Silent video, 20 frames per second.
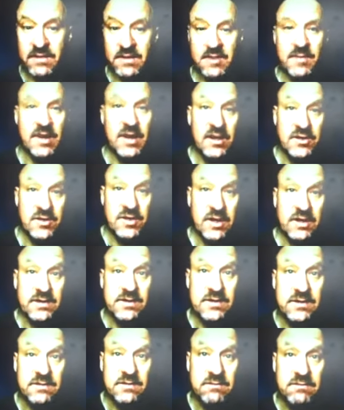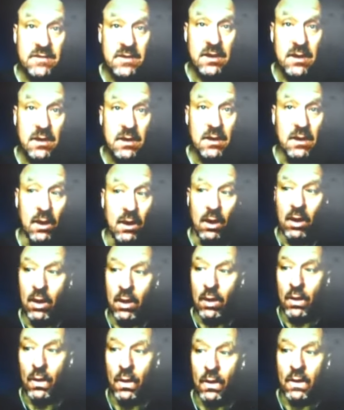Matrix?
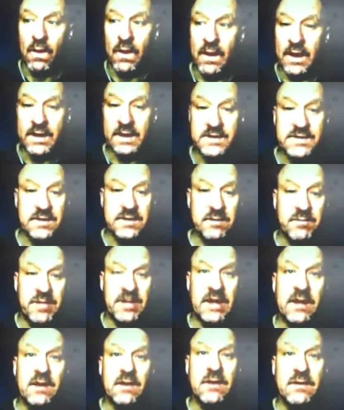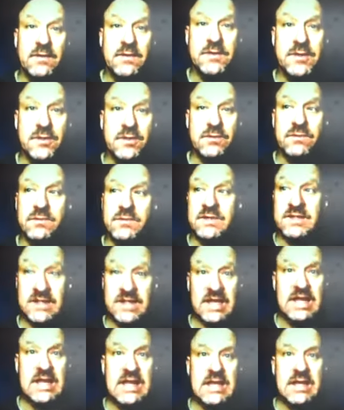Or is it better to see
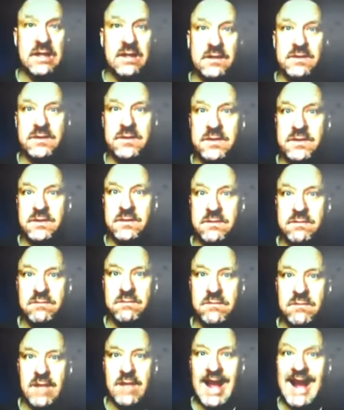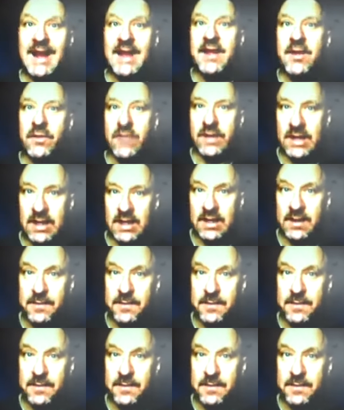things accurately?